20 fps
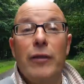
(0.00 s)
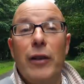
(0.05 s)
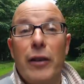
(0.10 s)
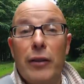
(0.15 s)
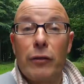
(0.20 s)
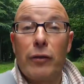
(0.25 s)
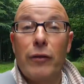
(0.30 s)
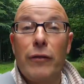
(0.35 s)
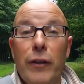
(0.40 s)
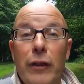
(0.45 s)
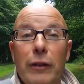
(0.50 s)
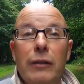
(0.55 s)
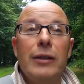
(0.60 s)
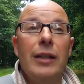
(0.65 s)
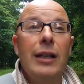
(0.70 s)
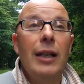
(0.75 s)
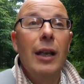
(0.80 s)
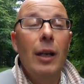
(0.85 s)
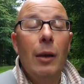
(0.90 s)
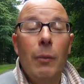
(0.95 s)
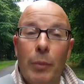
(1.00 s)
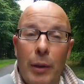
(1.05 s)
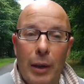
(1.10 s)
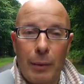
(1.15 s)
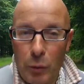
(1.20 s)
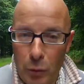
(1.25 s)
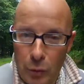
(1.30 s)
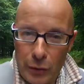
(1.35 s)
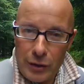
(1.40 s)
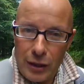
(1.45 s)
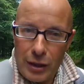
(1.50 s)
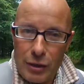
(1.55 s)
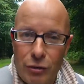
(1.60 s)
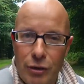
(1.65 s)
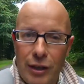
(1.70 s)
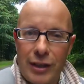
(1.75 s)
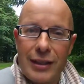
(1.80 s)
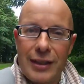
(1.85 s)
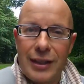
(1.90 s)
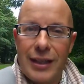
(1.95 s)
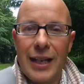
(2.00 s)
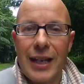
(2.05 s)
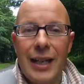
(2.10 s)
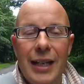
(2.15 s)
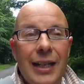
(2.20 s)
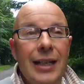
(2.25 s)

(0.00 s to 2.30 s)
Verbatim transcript: further afield, but I'm always interested.